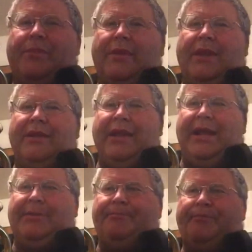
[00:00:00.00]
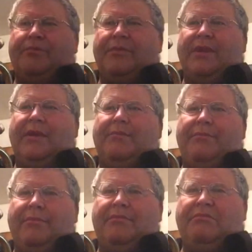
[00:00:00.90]
And then
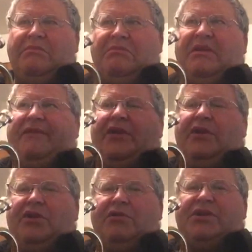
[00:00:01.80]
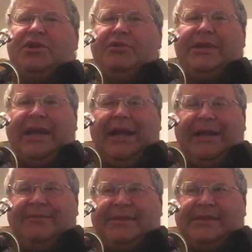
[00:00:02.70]
if you could do it 2
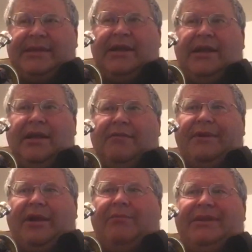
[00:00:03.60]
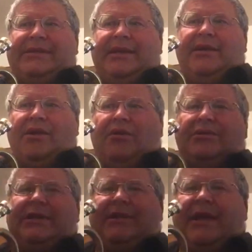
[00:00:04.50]
times without missing a
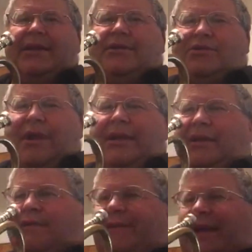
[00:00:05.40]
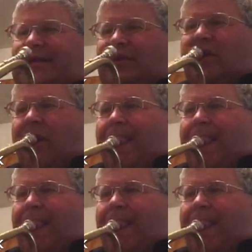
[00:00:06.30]
note, then try it a little faster.